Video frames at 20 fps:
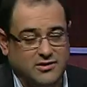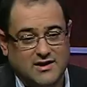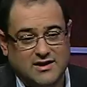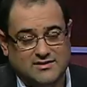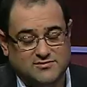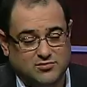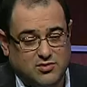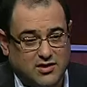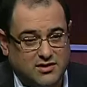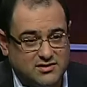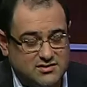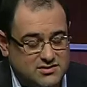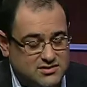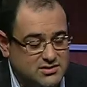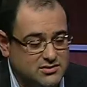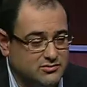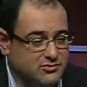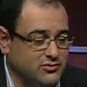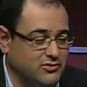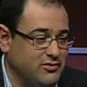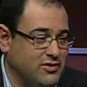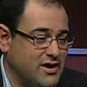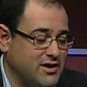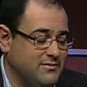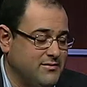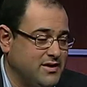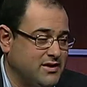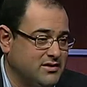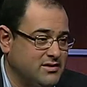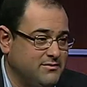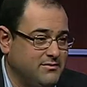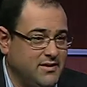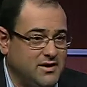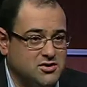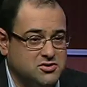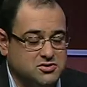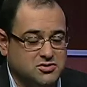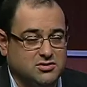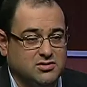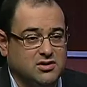next pregnancy, we recommend the
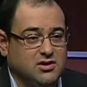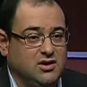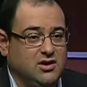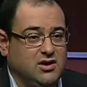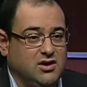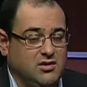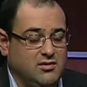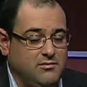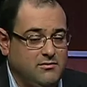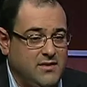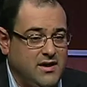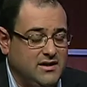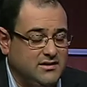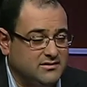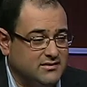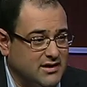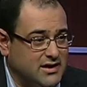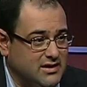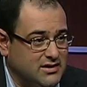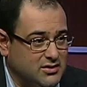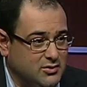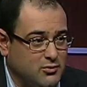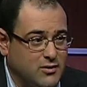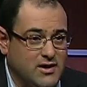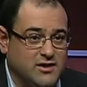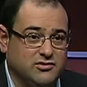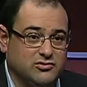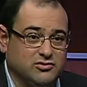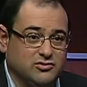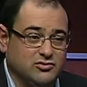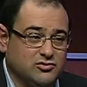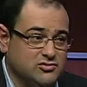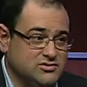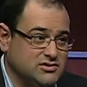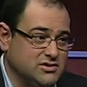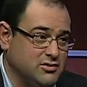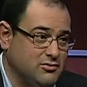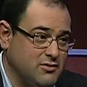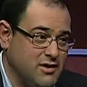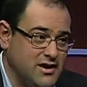patient maintain the weight or
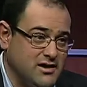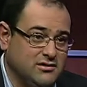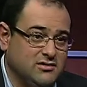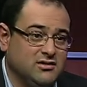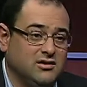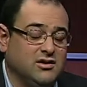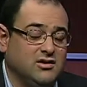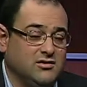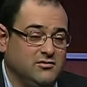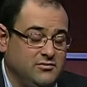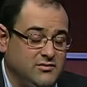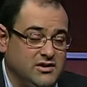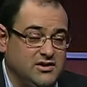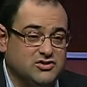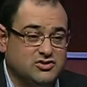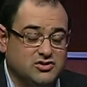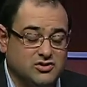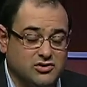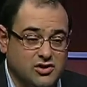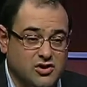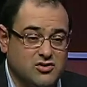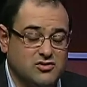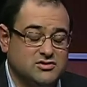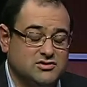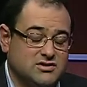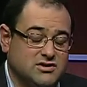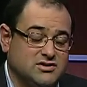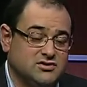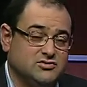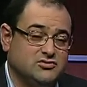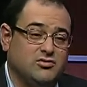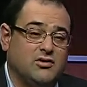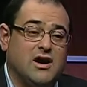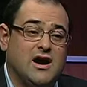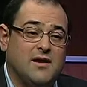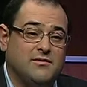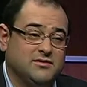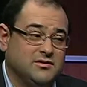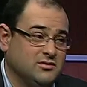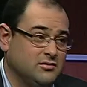lose the weight, be as close as to
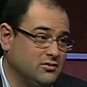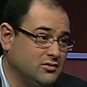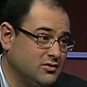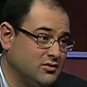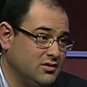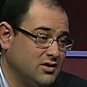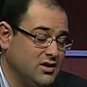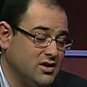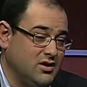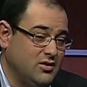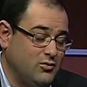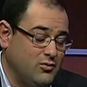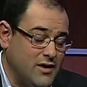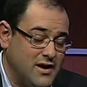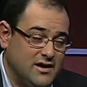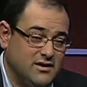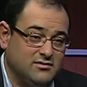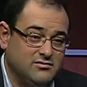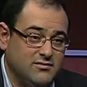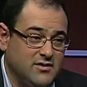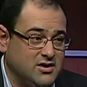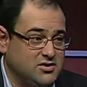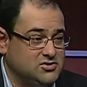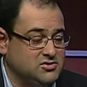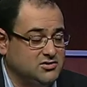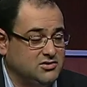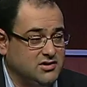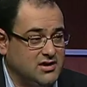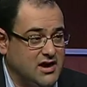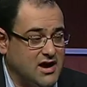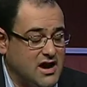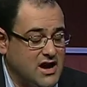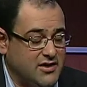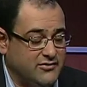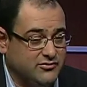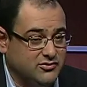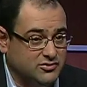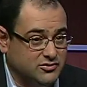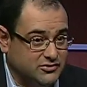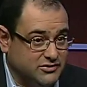optimal weight, make sure they
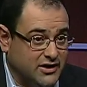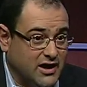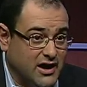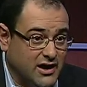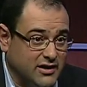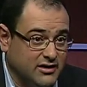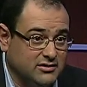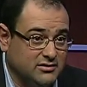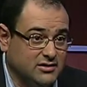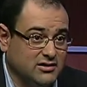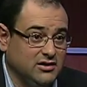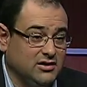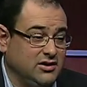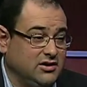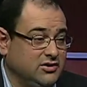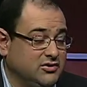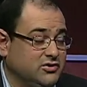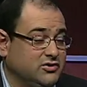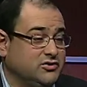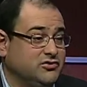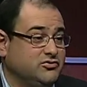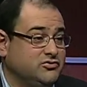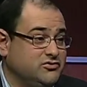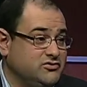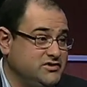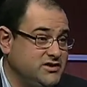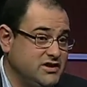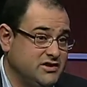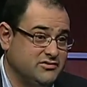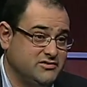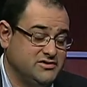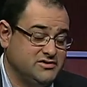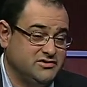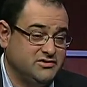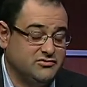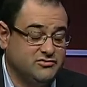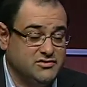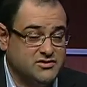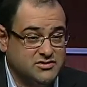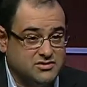have good diet in order to decrease
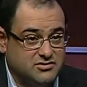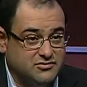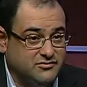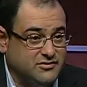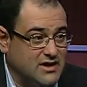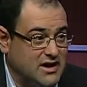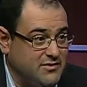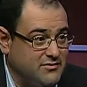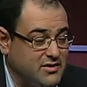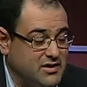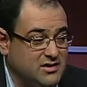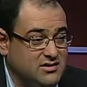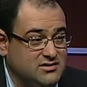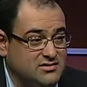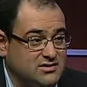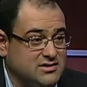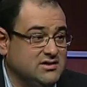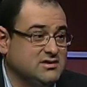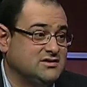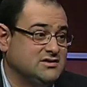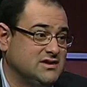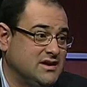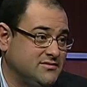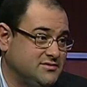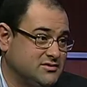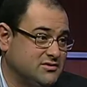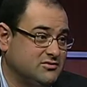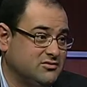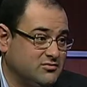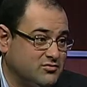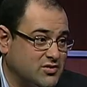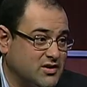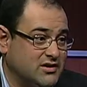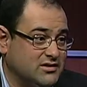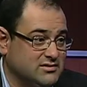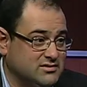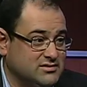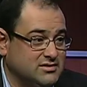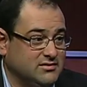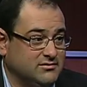the risk of diabetes in a subsequent
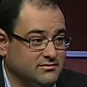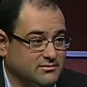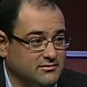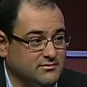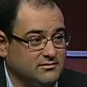pregnancy.